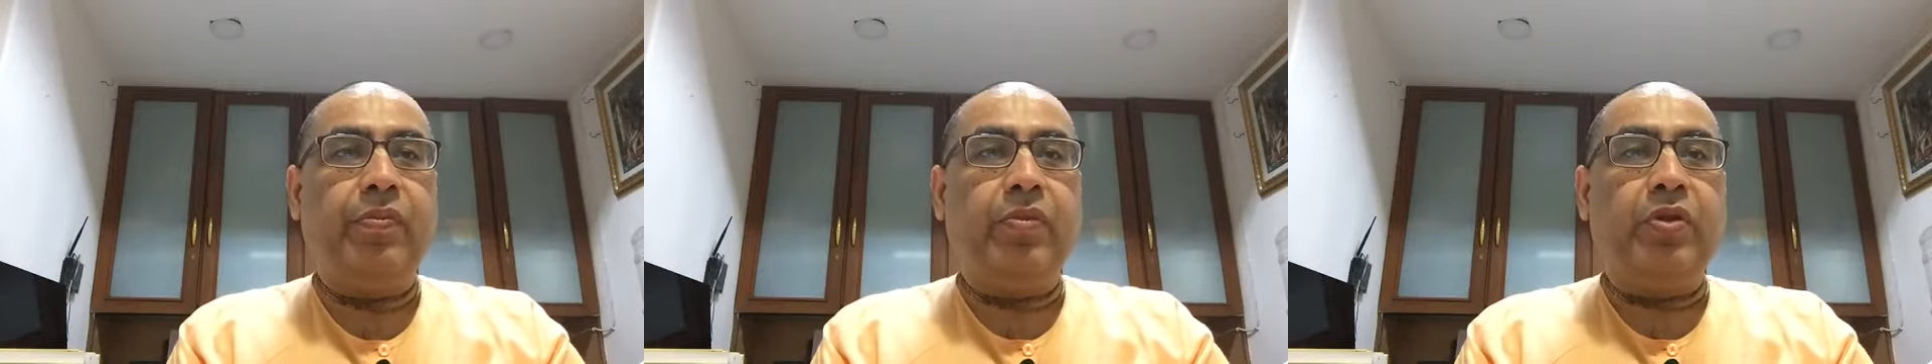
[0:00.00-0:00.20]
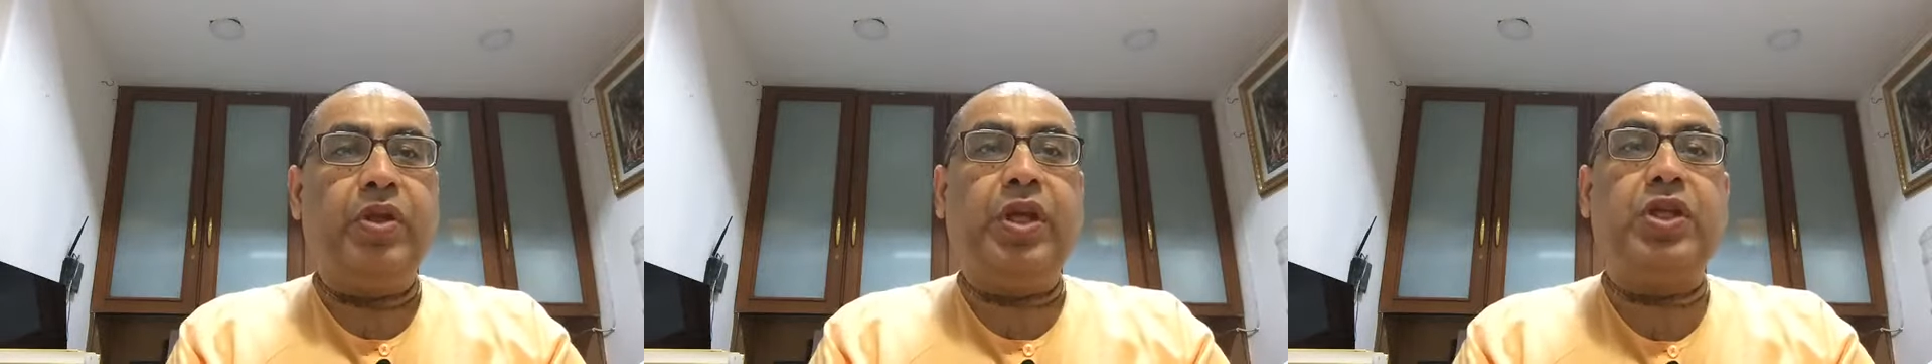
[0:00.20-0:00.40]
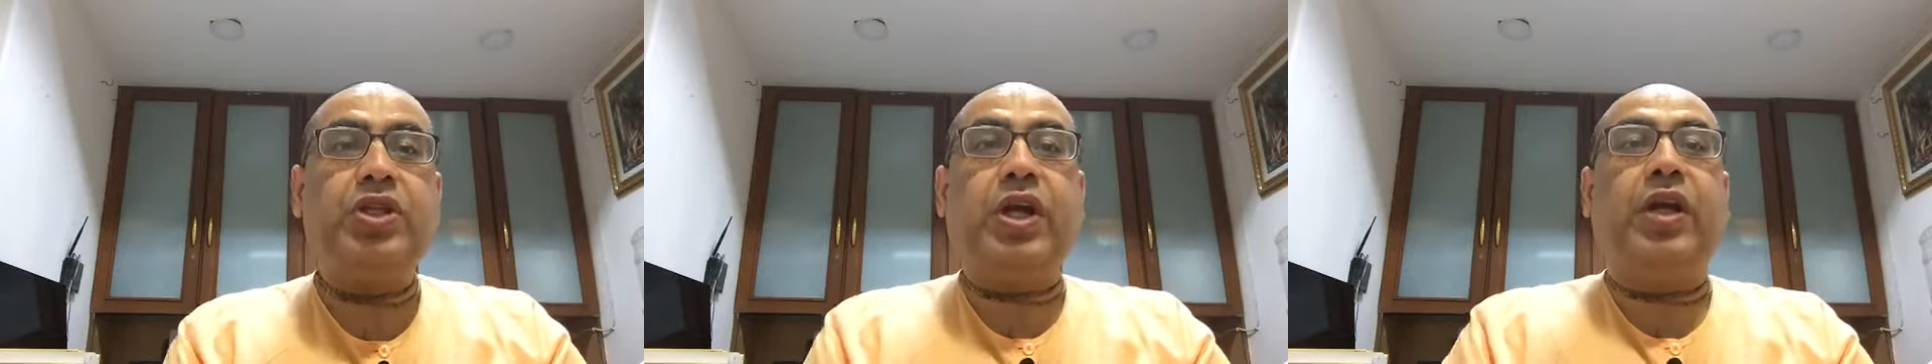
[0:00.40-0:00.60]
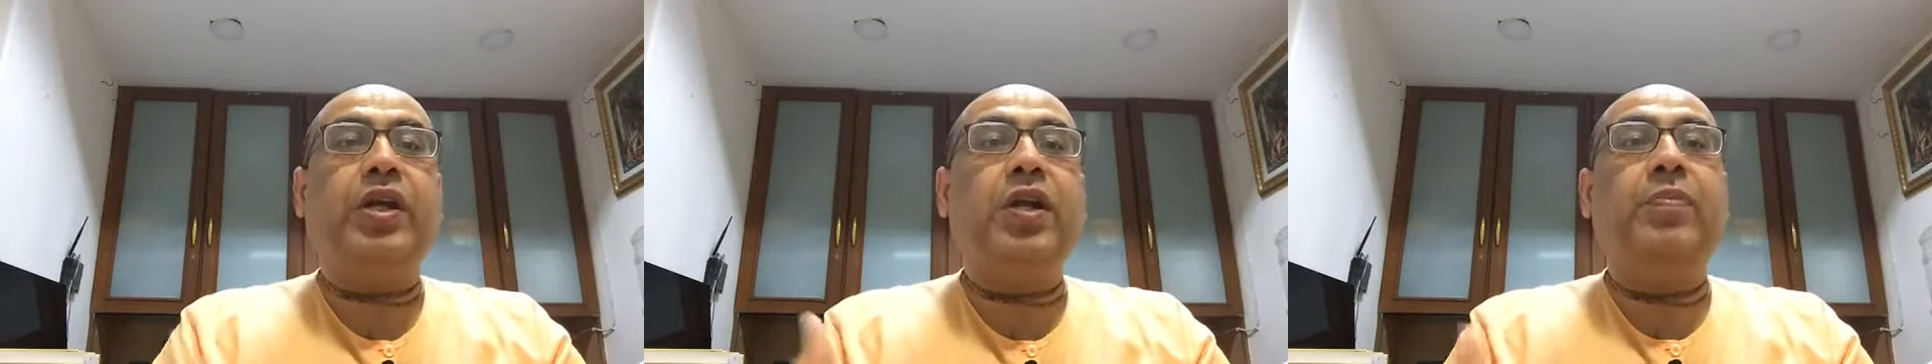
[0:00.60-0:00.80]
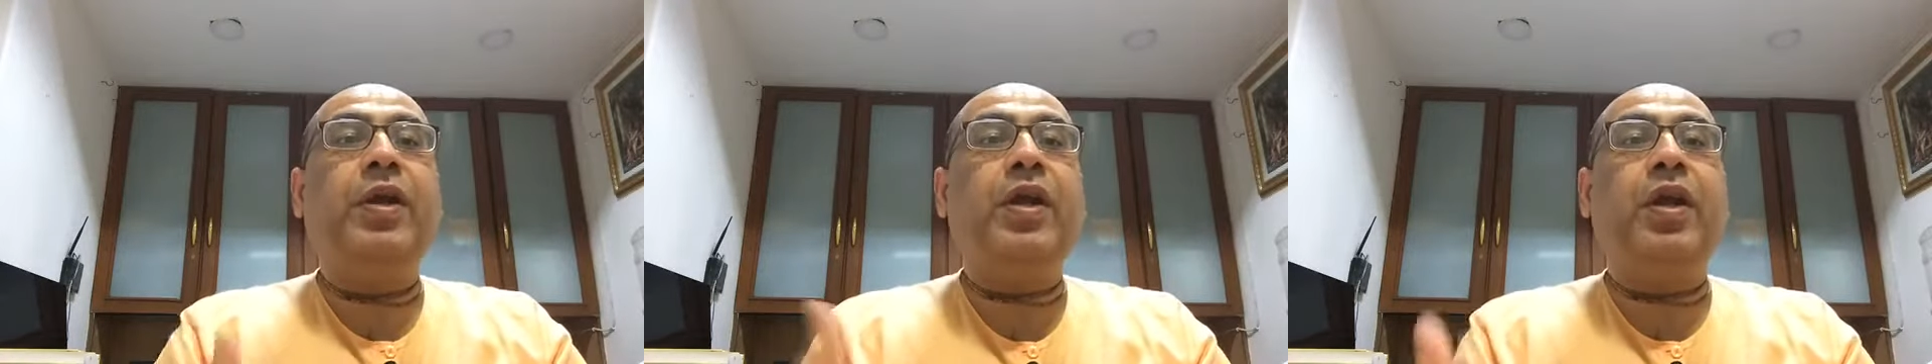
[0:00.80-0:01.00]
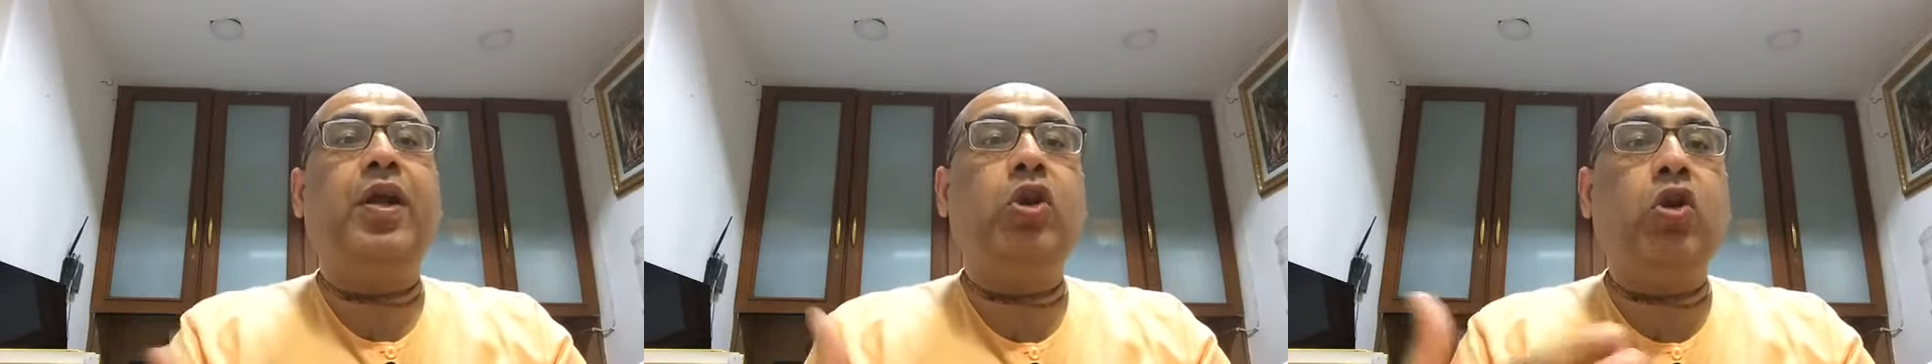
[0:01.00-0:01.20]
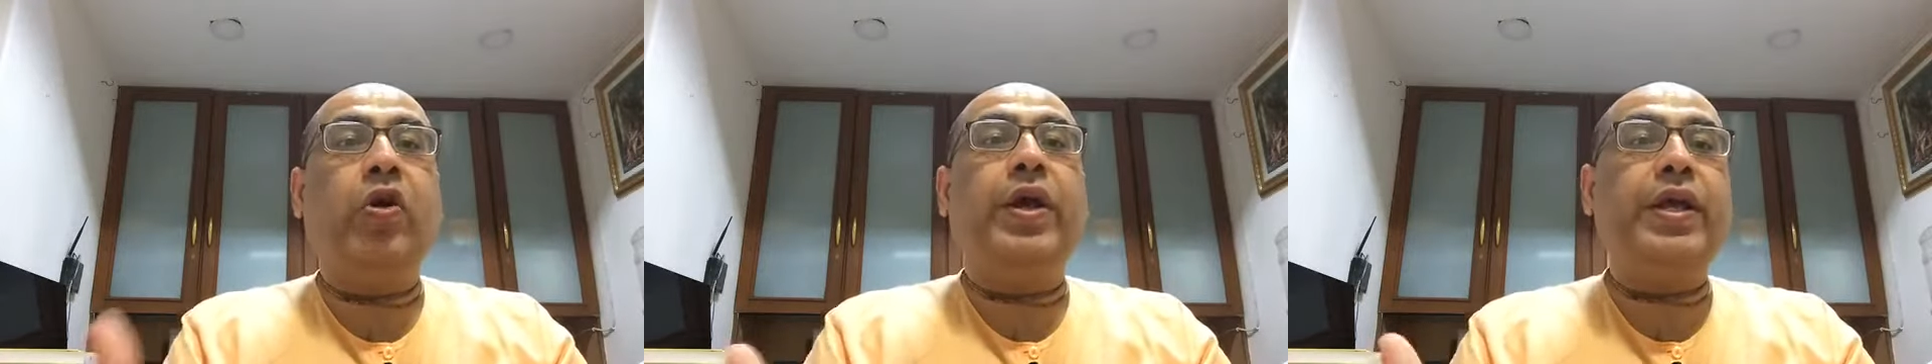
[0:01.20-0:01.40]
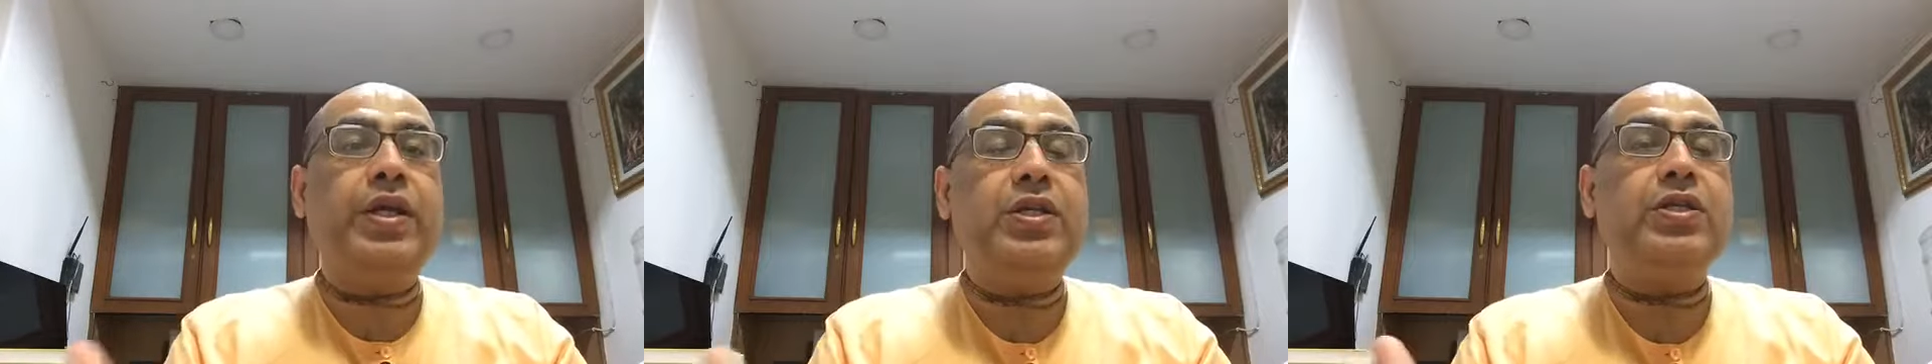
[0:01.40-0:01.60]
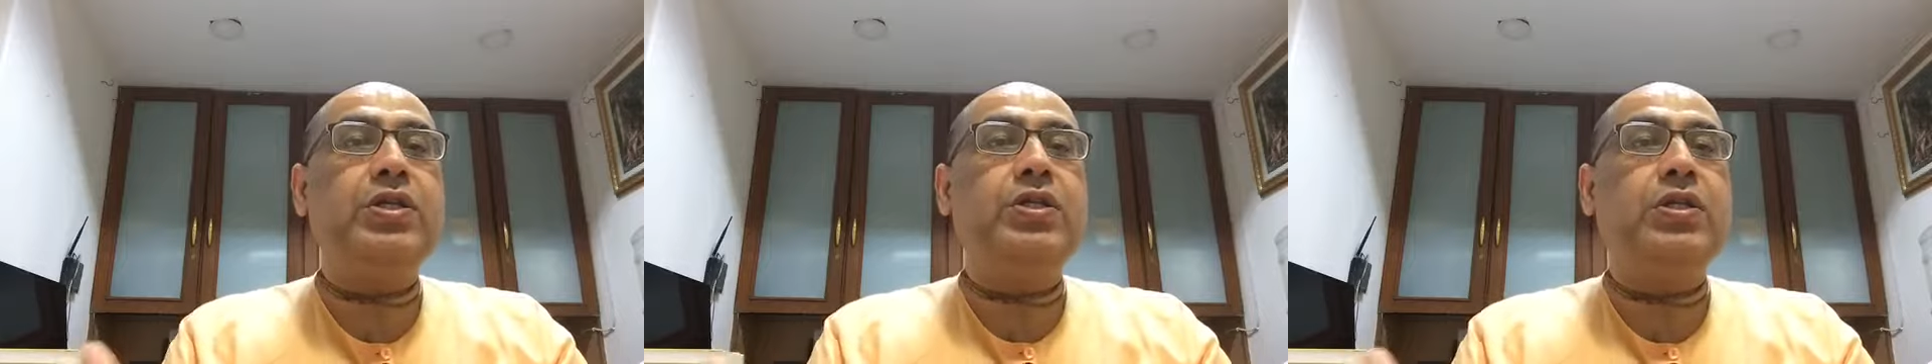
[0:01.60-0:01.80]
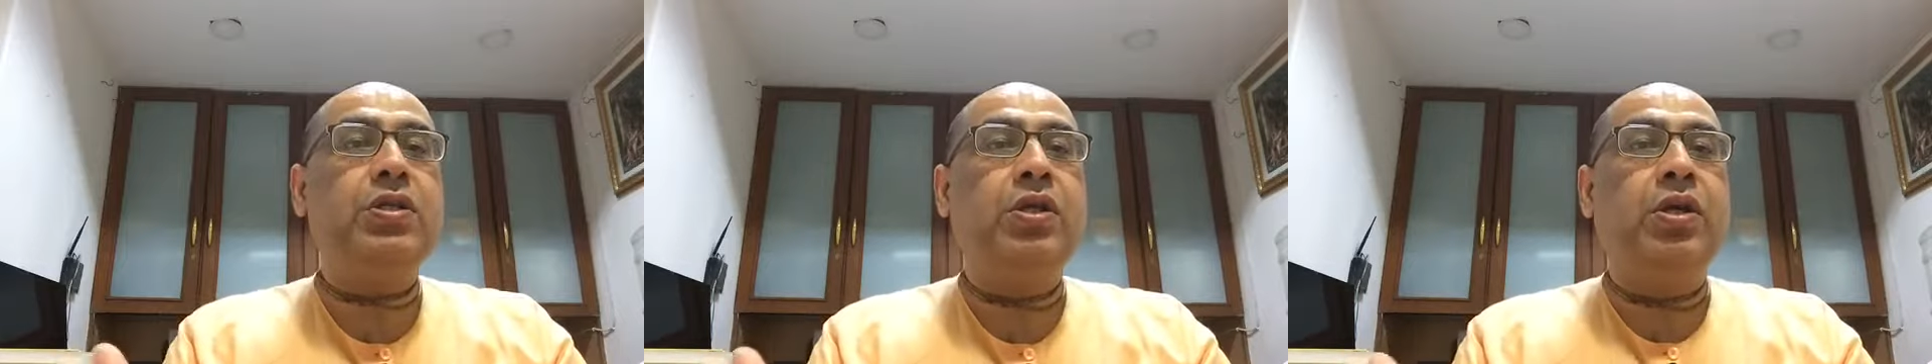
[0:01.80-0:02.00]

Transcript: they started making noise.